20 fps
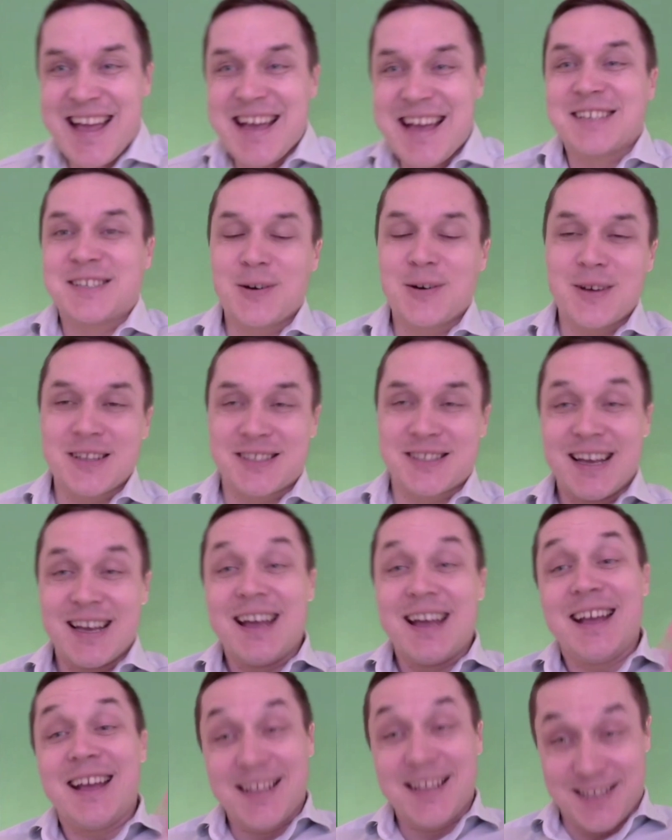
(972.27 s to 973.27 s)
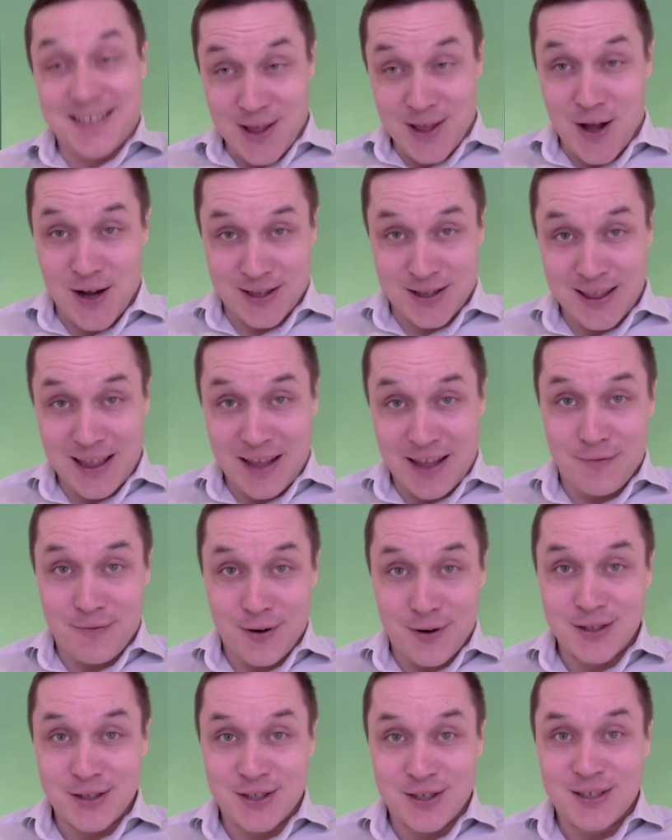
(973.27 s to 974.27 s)
so it's it's locked
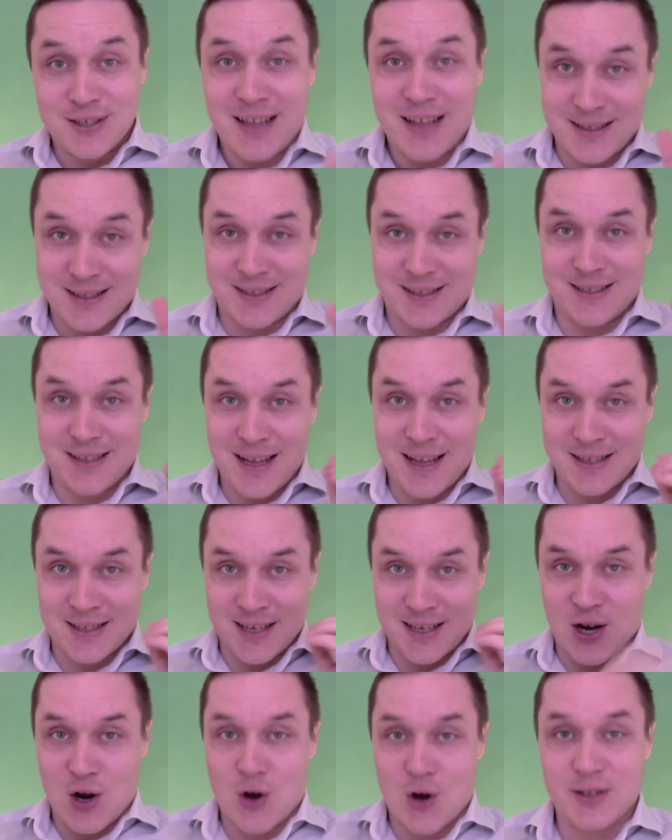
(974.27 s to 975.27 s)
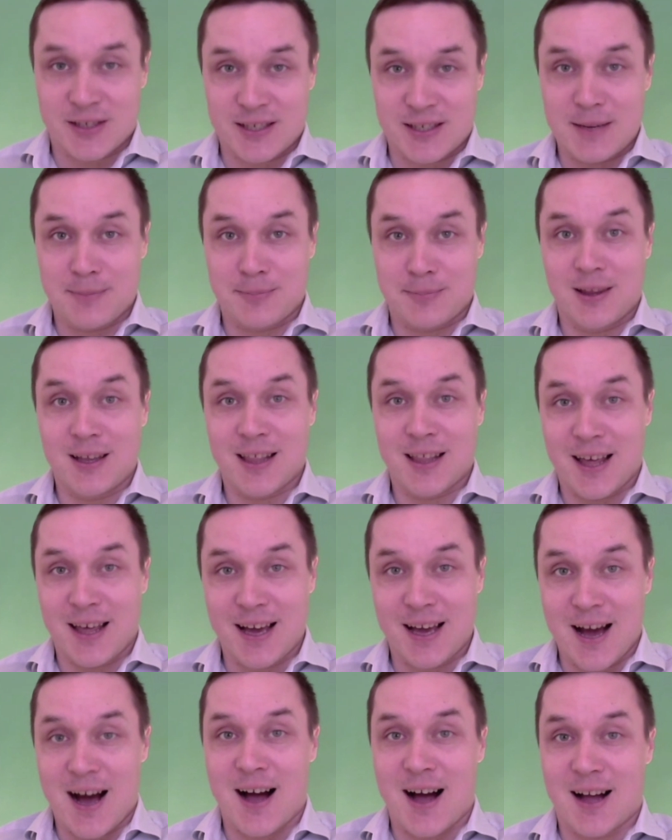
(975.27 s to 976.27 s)
leverage. That's that's a concept that I
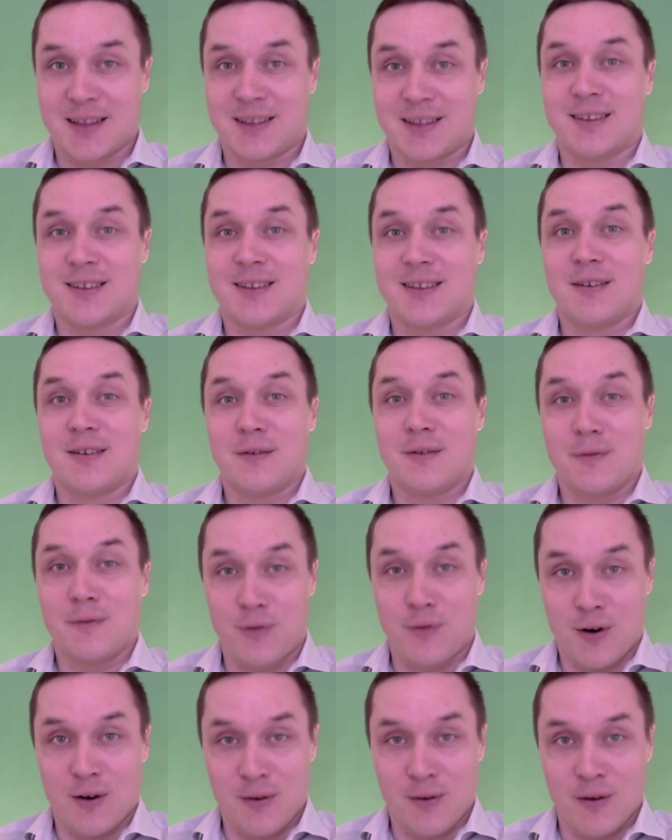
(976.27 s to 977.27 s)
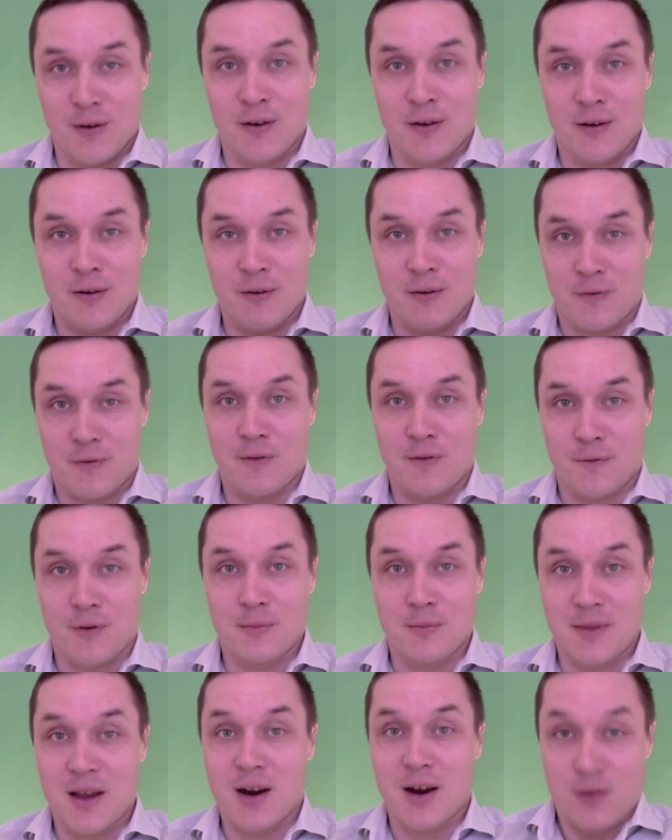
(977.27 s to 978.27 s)
got from uh, uh
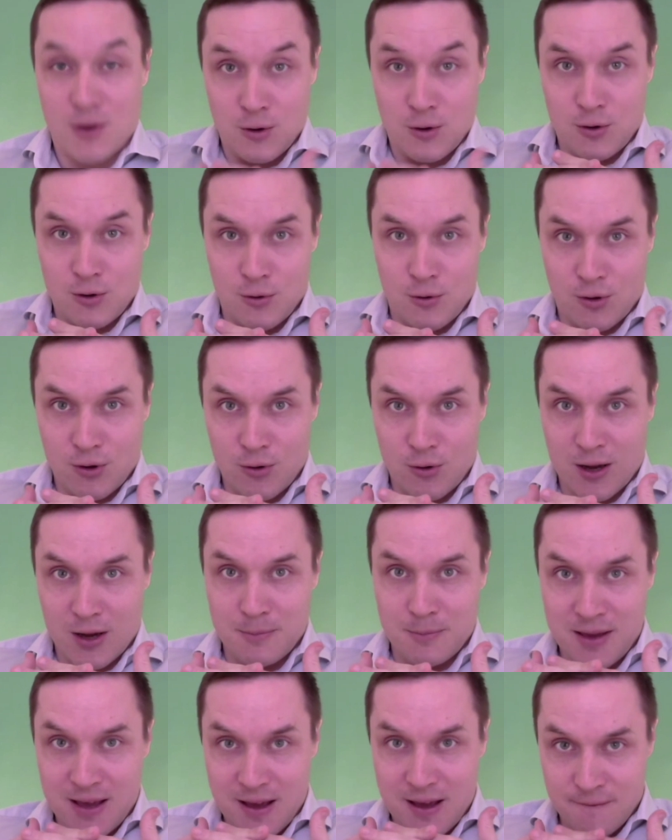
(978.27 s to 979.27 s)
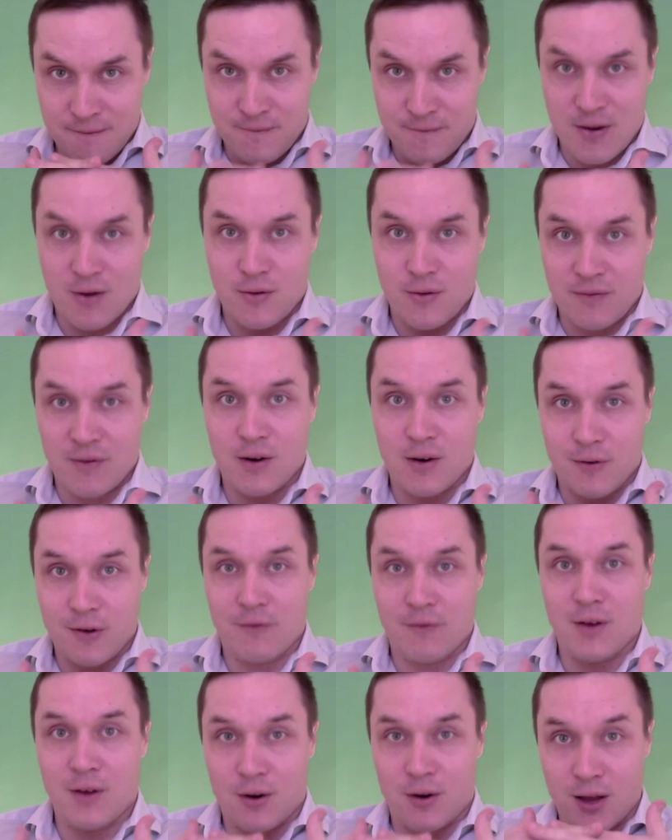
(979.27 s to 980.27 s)
from there. You you you can be a very very
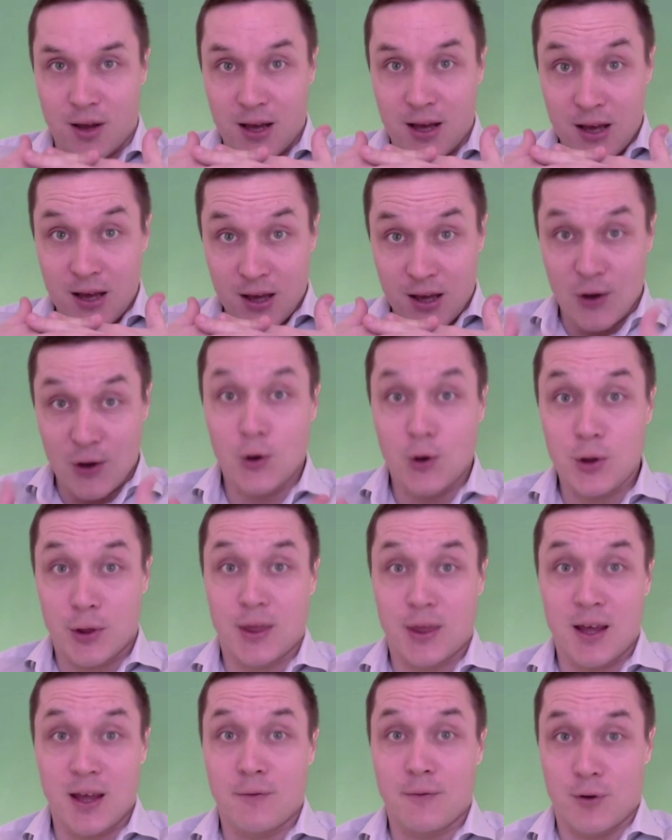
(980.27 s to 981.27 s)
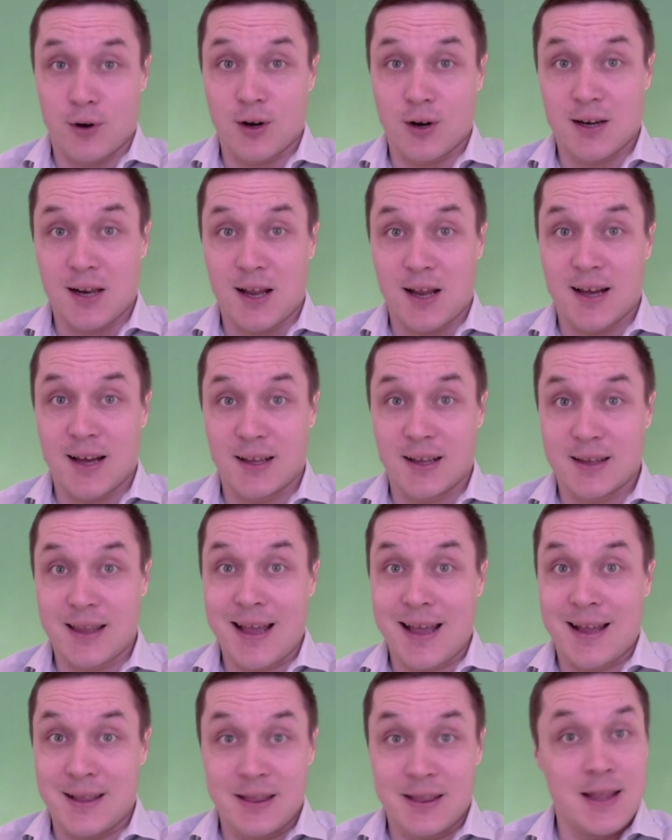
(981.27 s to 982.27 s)
very good thing for the client
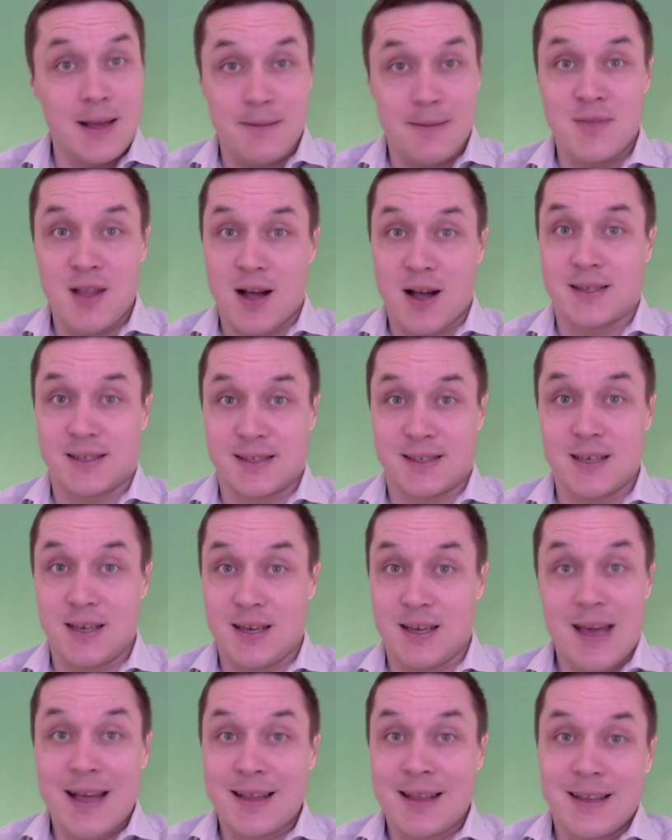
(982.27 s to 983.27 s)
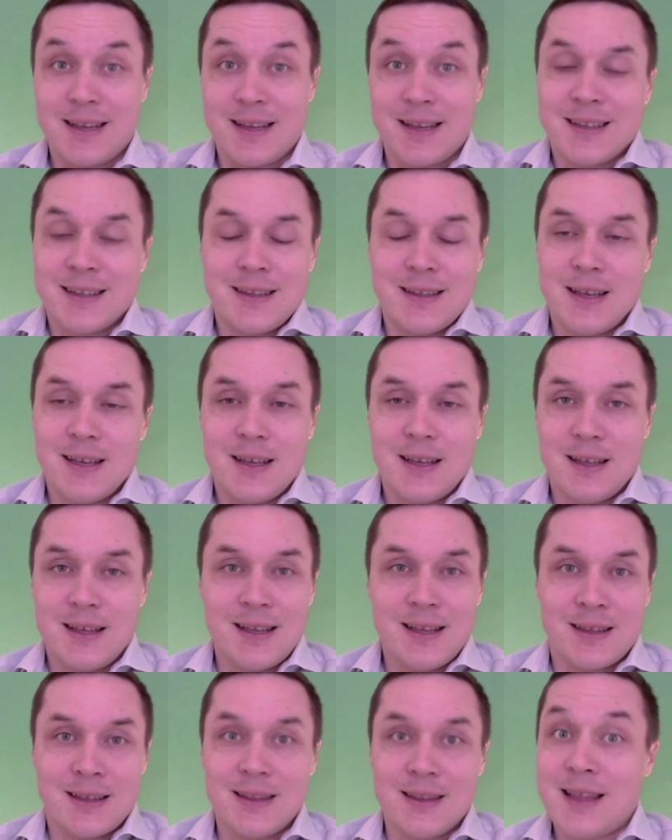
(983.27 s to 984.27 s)
and them not see and it
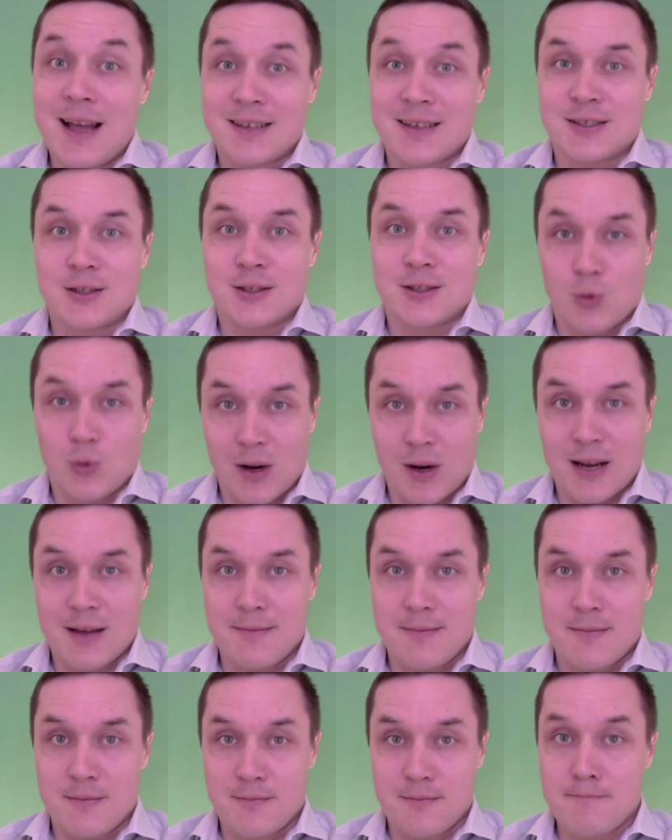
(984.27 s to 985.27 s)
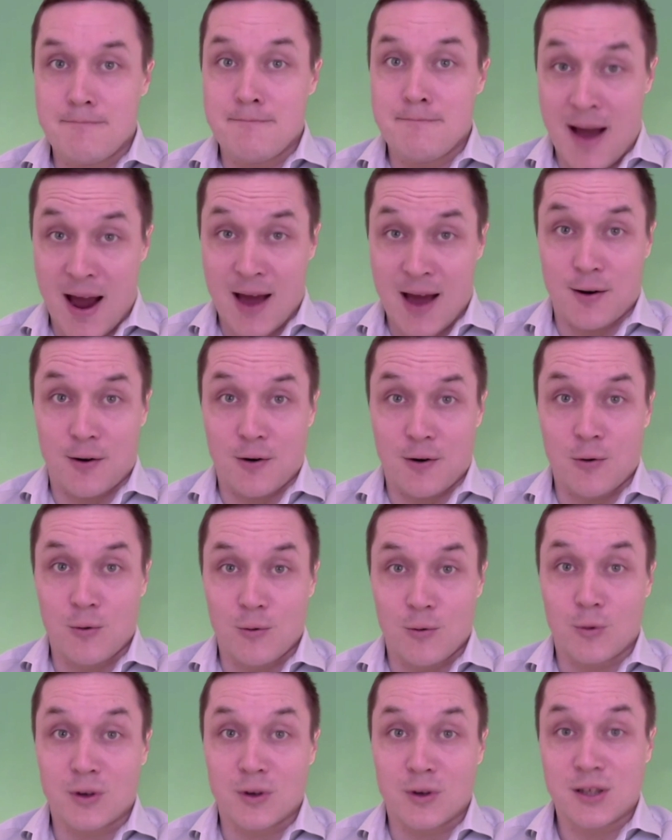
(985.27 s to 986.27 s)
it doesn't really matter
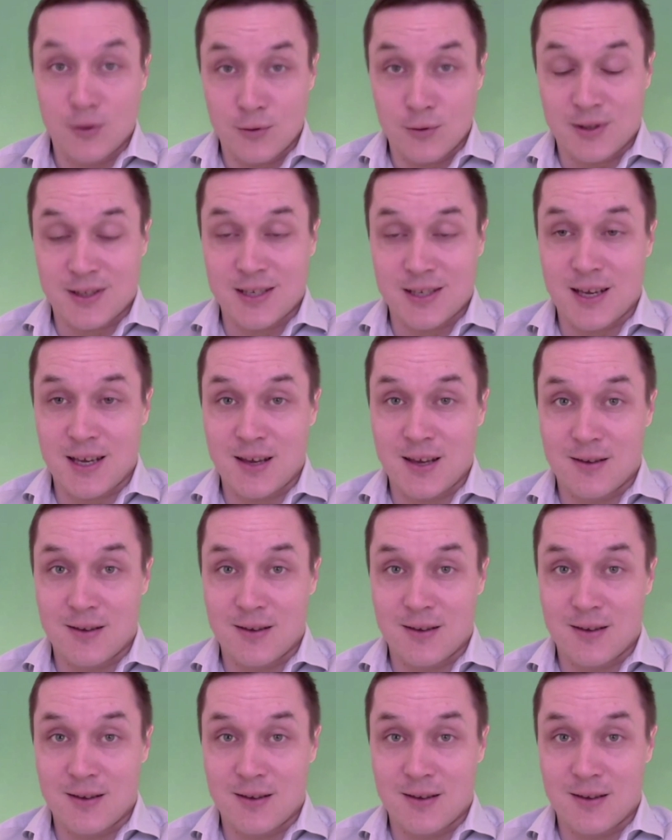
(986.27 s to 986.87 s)
what you see